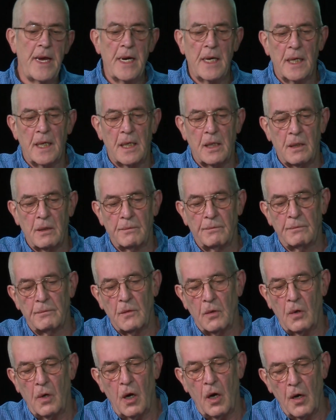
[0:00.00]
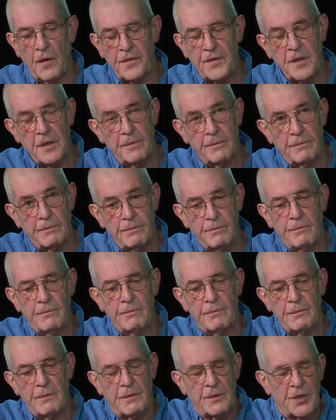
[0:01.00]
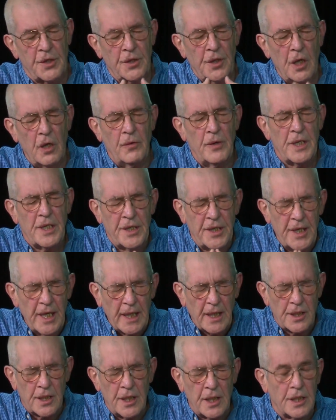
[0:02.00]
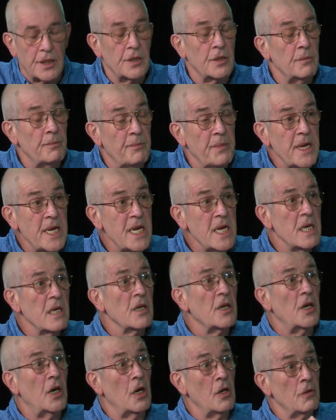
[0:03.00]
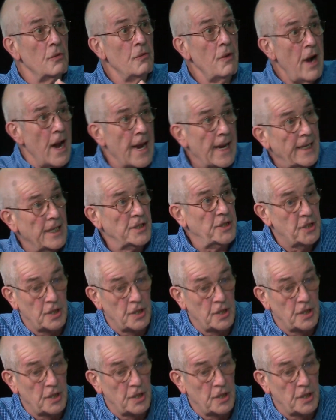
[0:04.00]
are often so addicted to being correct.